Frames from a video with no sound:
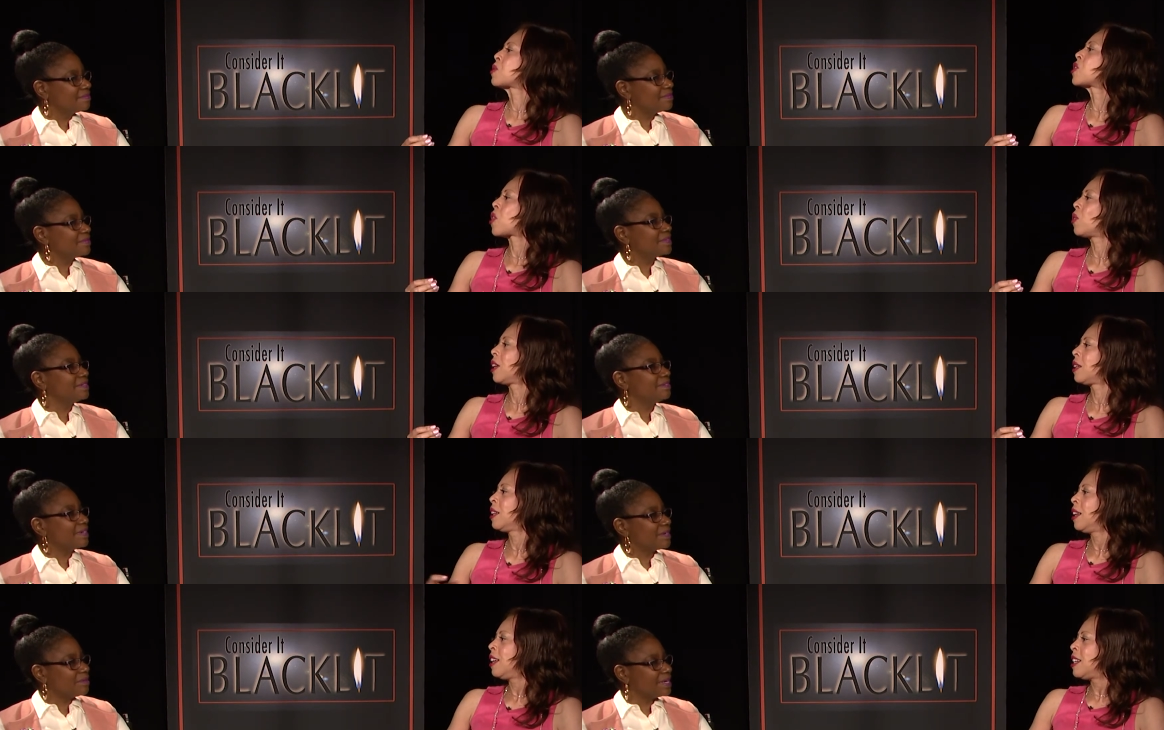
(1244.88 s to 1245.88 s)
Speaker 1: were stolen.
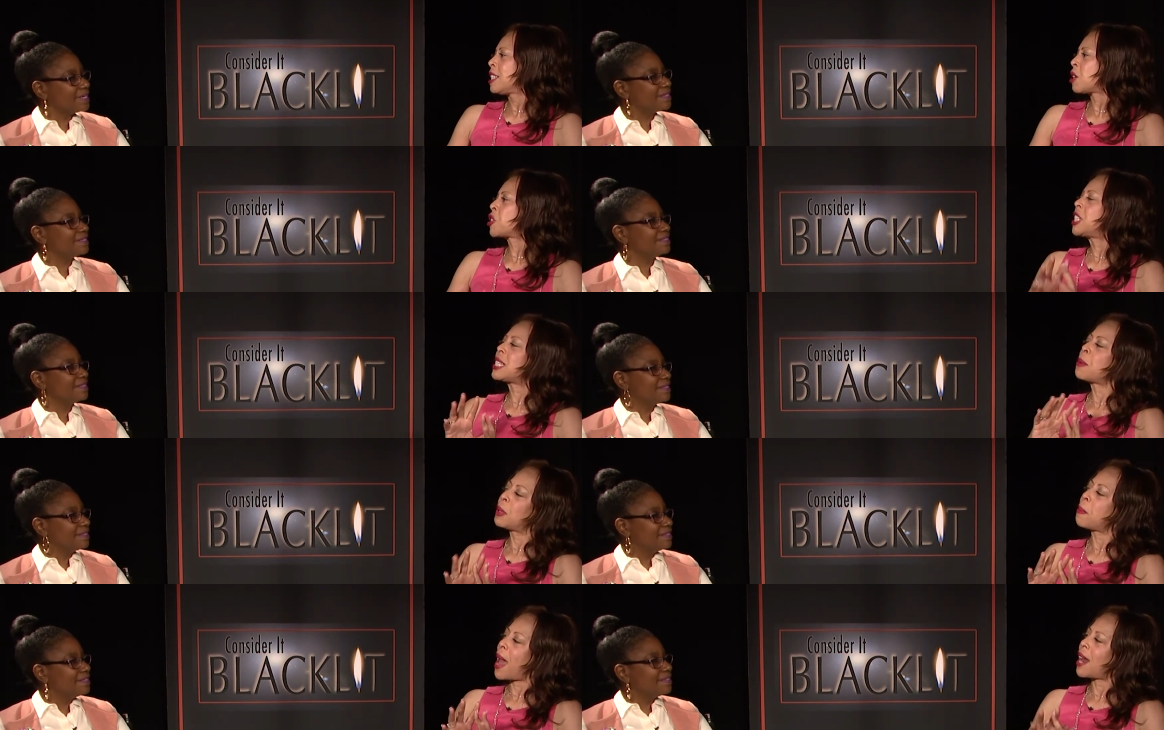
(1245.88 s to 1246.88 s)
Right, right. So she's
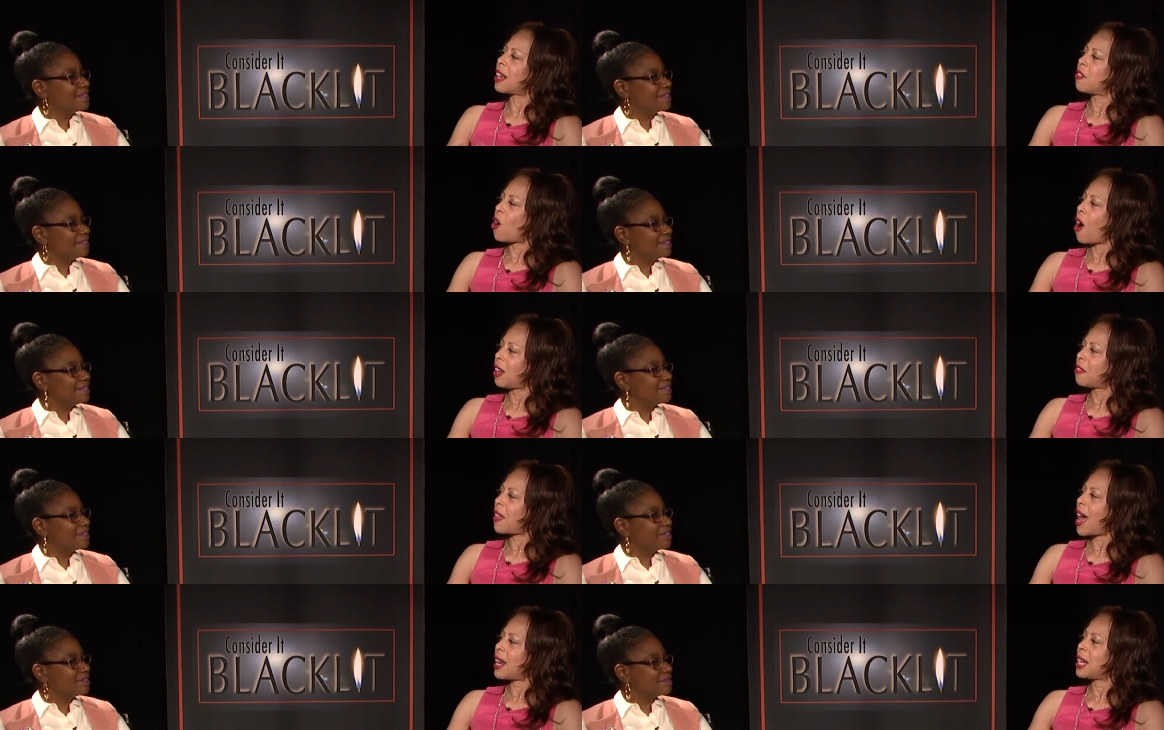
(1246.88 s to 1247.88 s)
emblematic of all
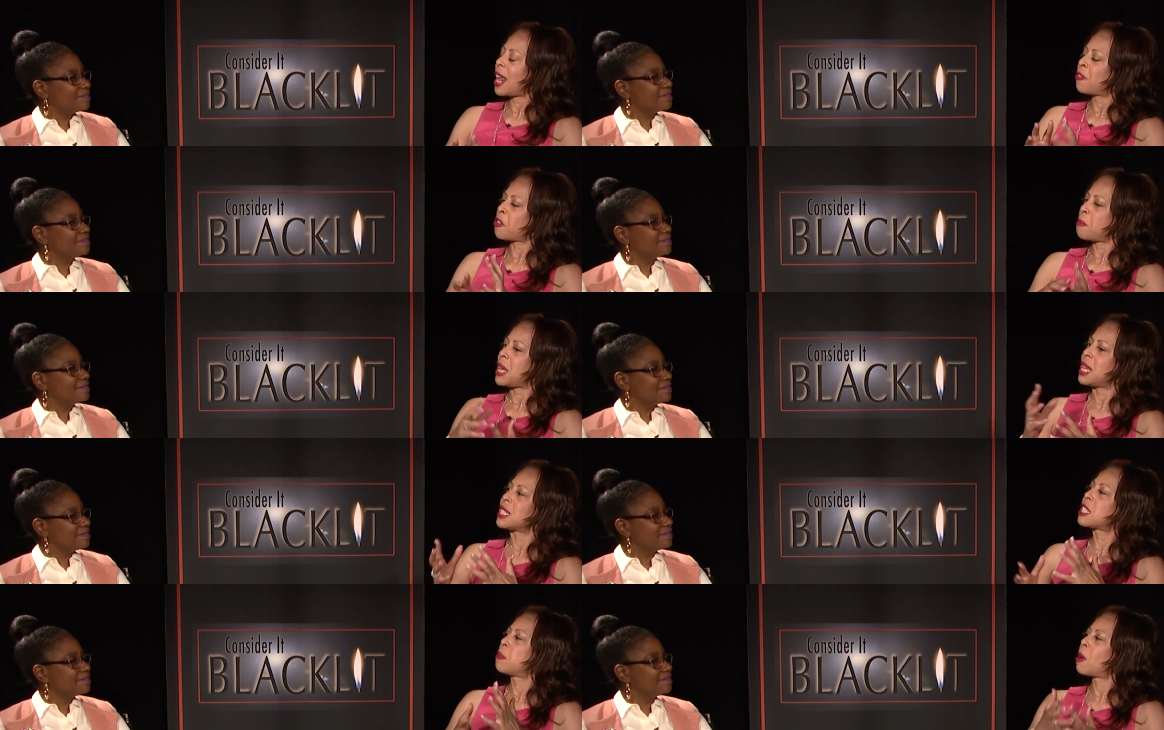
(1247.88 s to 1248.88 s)
of that, and, and for
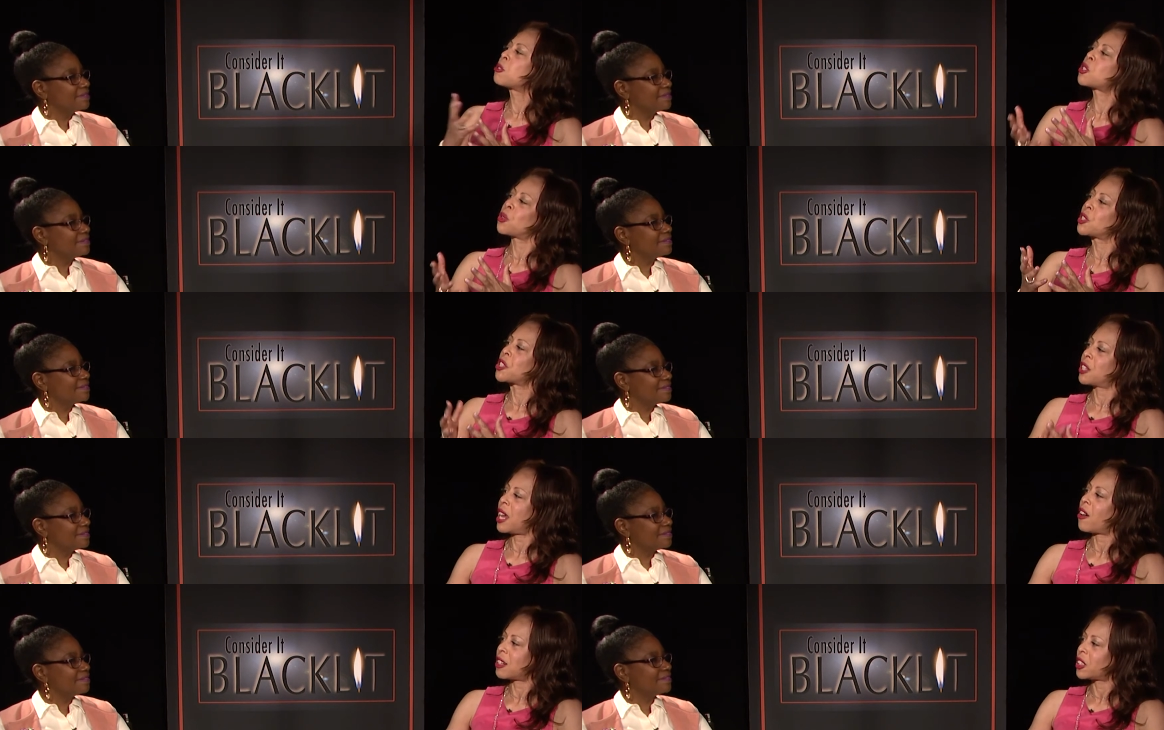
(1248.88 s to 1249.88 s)
me is the most tortured
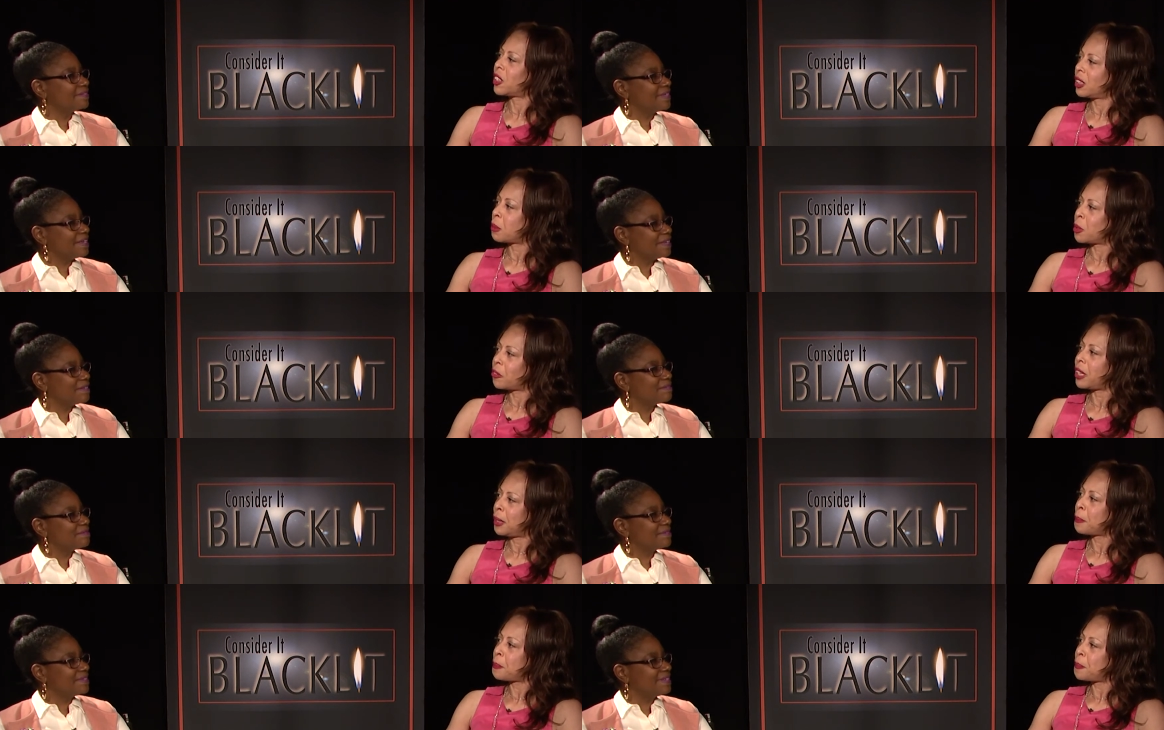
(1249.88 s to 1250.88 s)
character in yeah. the
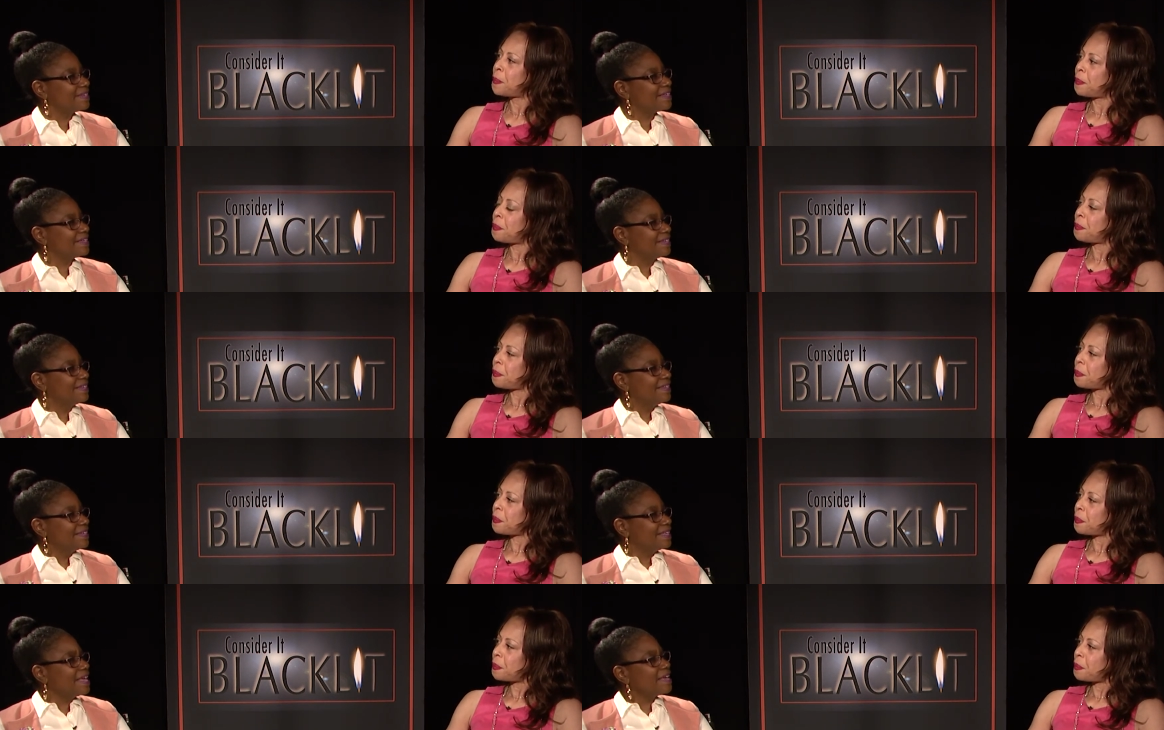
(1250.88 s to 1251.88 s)
movie.
Speaker 2: Yeah.
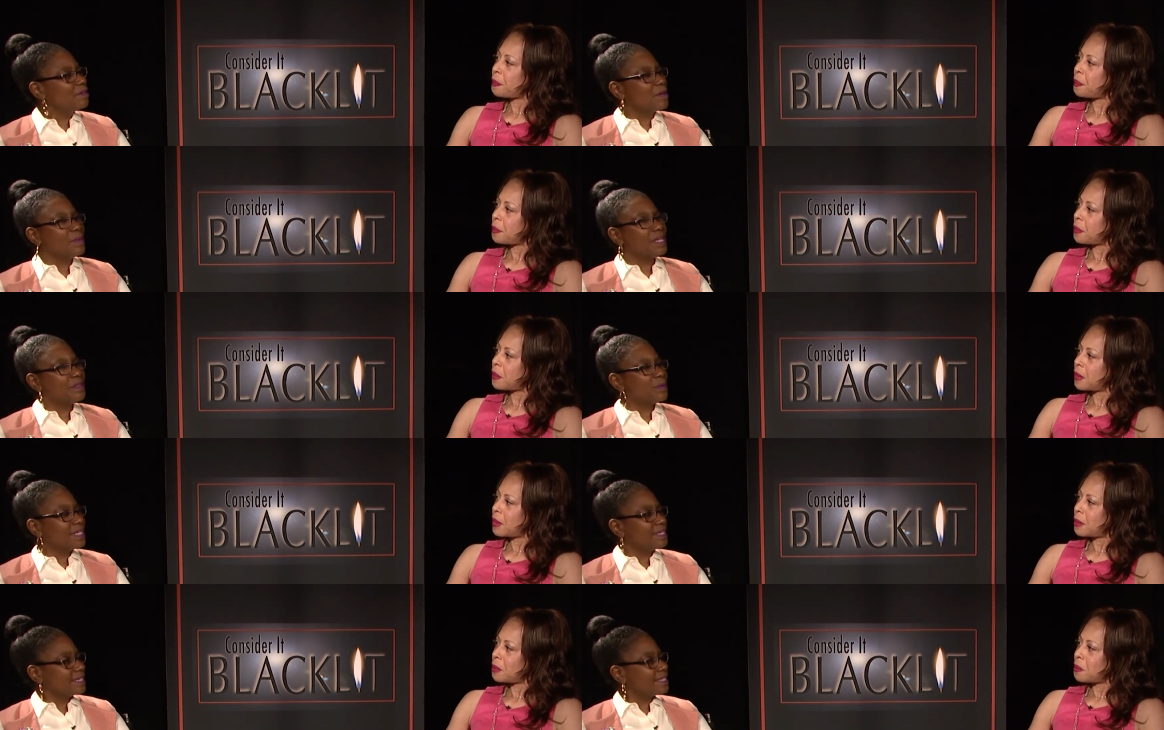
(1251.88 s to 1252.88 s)
Yeah, you give me another
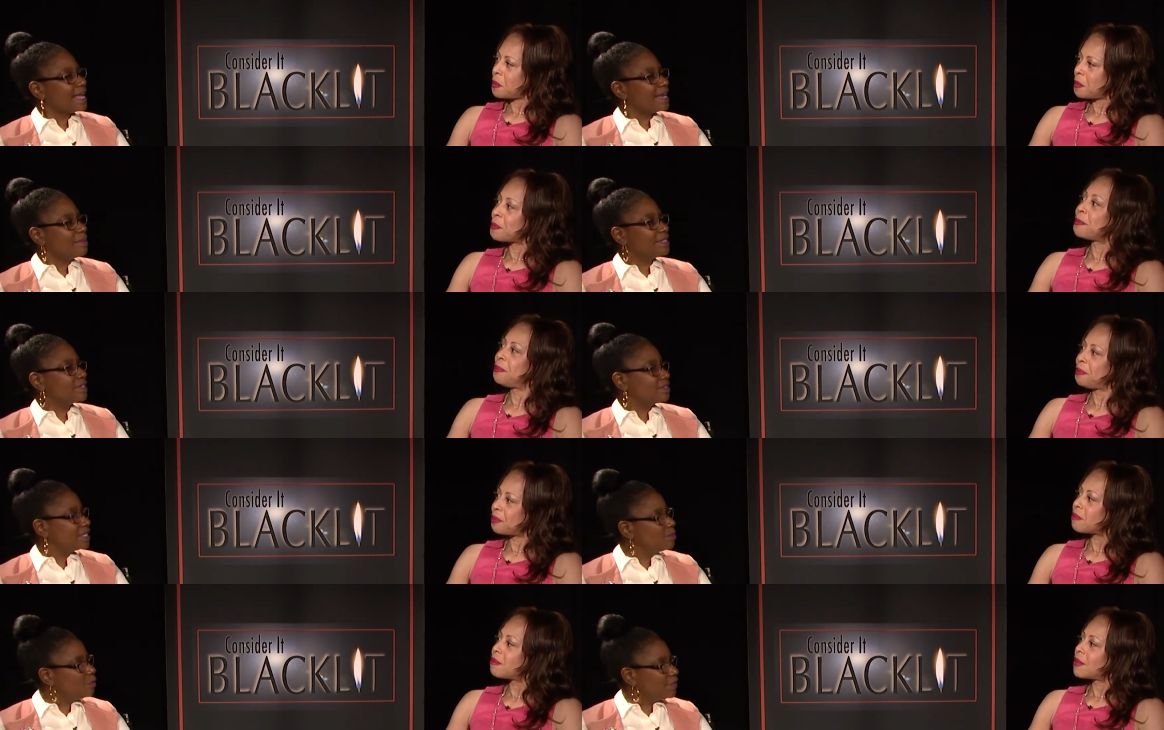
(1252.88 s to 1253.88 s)
way to look at that. I'm mm. going to hmm. go
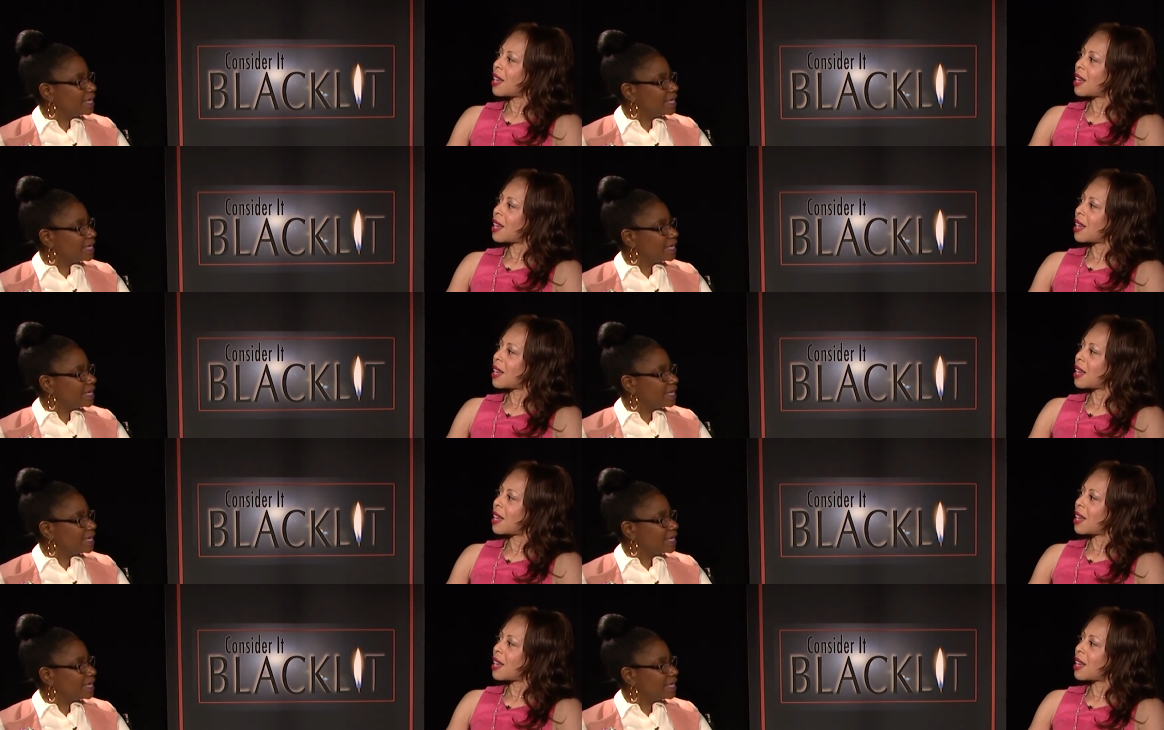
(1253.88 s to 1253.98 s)
see the movie.